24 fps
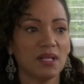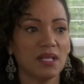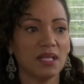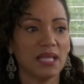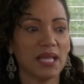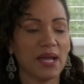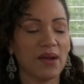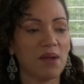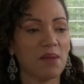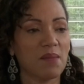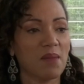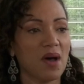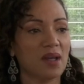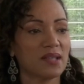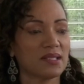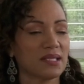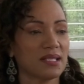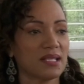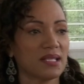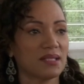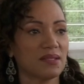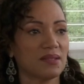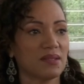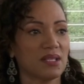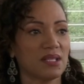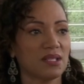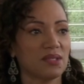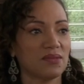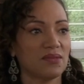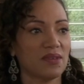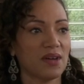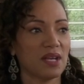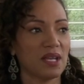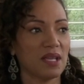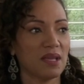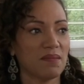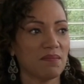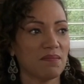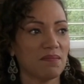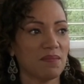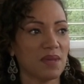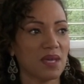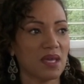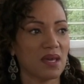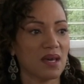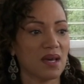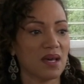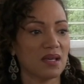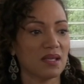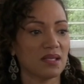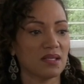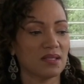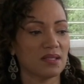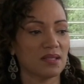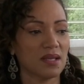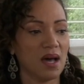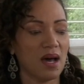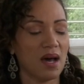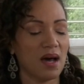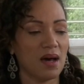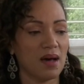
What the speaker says: Larry Moss, and it's funny because